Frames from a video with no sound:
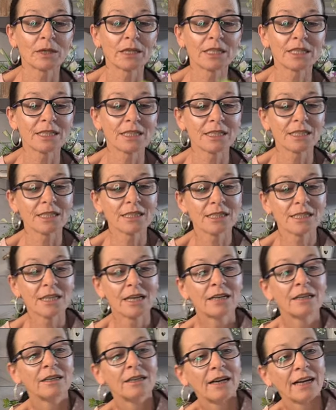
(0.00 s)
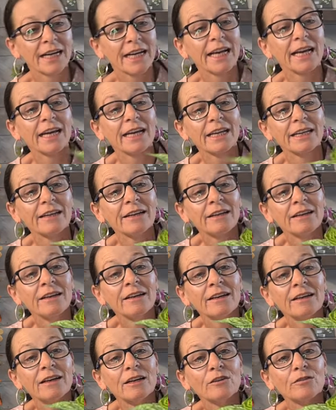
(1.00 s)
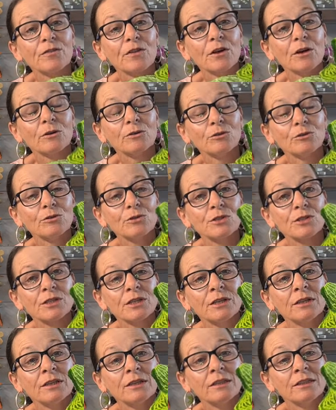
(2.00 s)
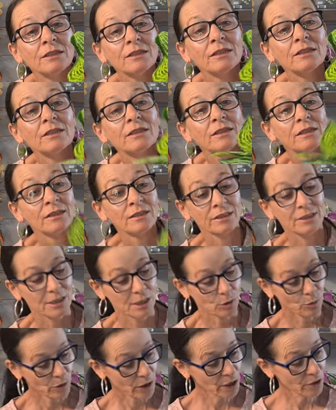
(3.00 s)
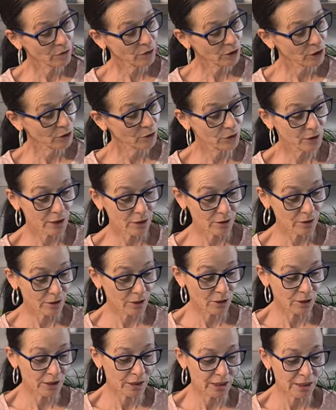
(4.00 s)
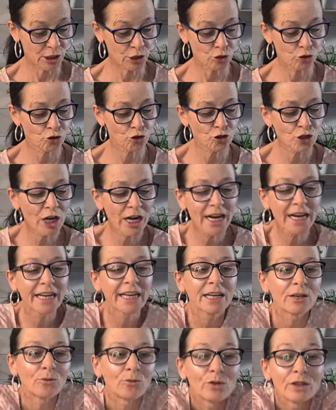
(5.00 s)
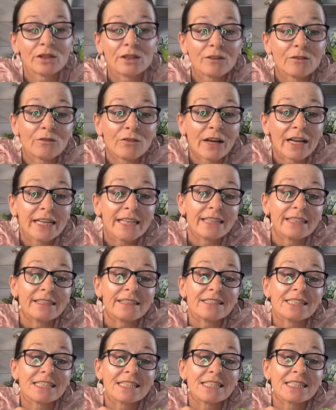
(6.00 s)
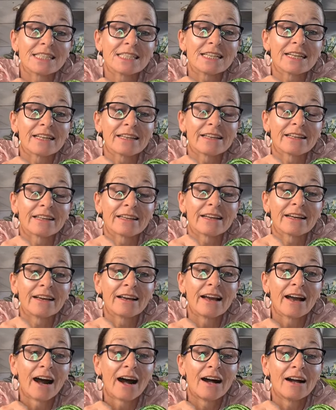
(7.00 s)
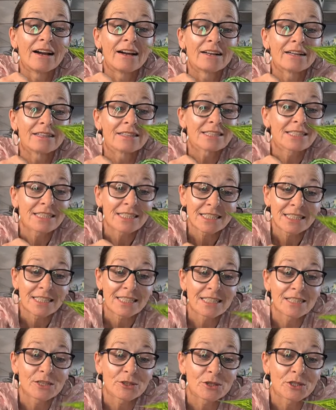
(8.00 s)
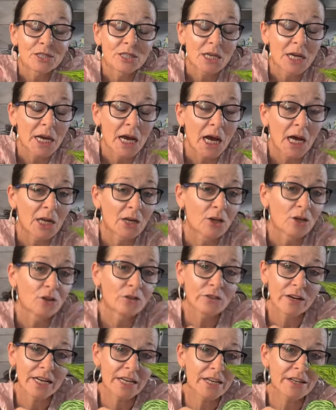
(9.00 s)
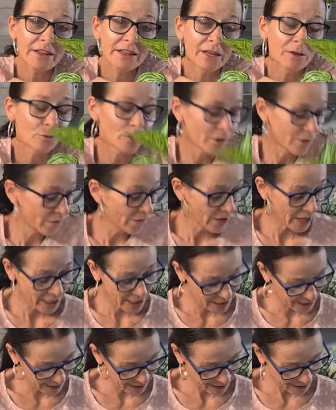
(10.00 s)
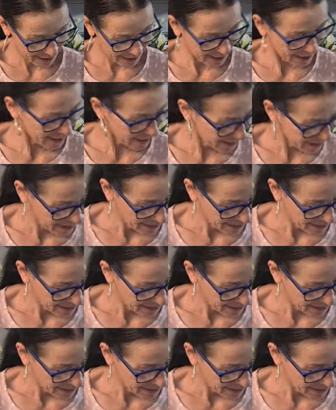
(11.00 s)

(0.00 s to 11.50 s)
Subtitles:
pieces, again, of those. So we're going to use those because they're striking with the veins in the... As I said the other day, I love anything with veins.